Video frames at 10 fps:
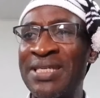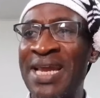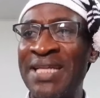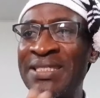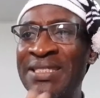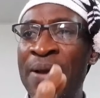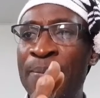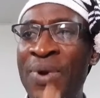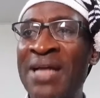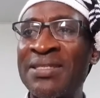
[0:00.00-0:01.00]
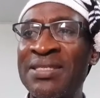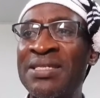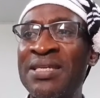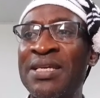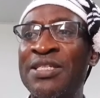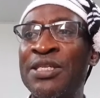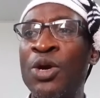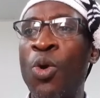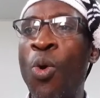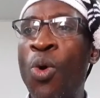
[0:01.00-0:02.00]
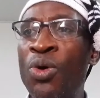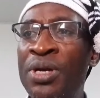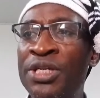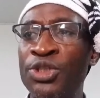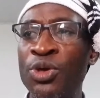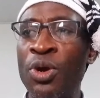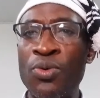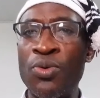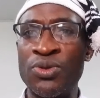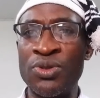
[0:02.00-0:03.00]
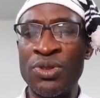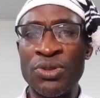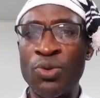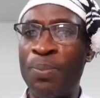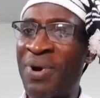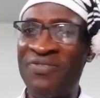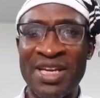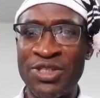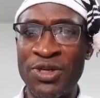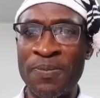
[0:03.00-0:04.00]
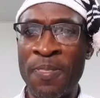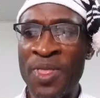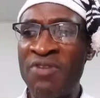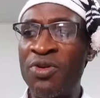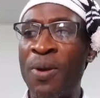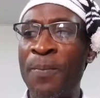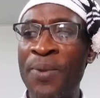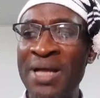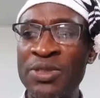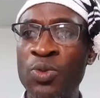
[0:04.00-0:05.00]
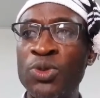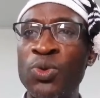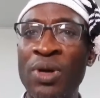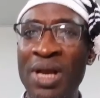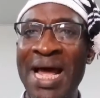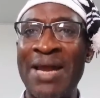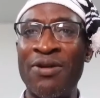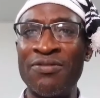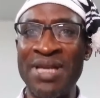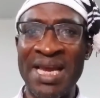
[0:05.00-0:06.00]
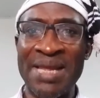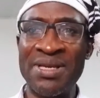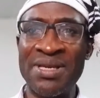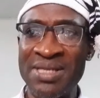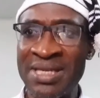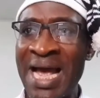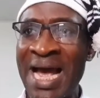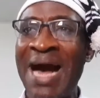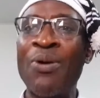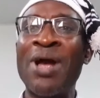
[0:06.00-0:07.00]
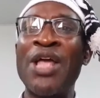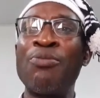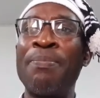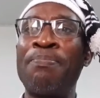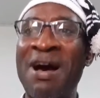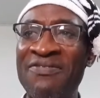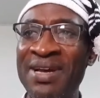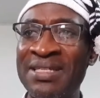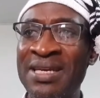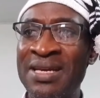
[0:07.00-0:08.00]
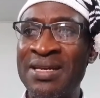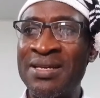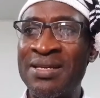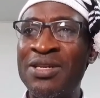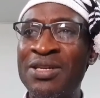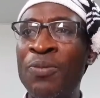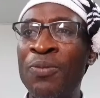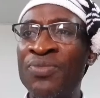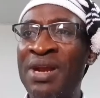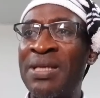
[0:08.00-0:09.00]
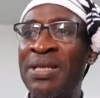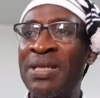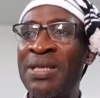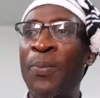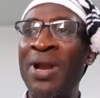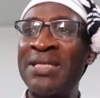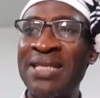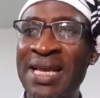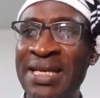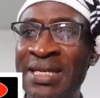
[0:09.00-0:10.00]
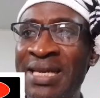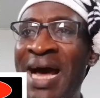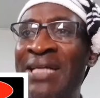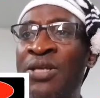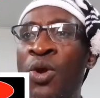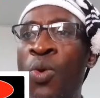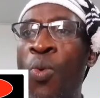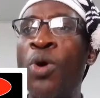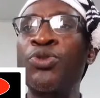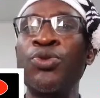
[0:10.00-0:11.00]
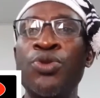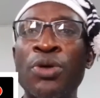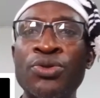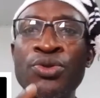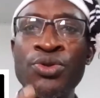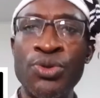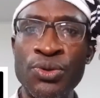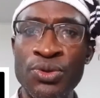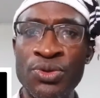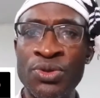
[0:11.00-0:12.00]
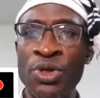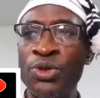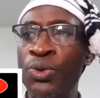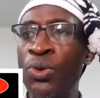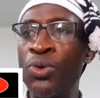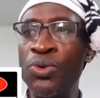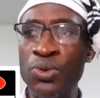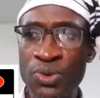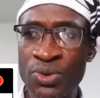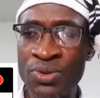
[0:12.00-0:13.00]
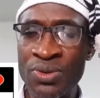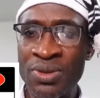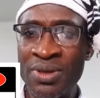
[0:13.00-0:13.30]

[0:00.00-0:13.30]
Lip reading: is said that practice is the only sure route to perfection. If you don't practice what you learn on a daily basis, how can you be perfect? There is a popular saying that what you don't use, you lose.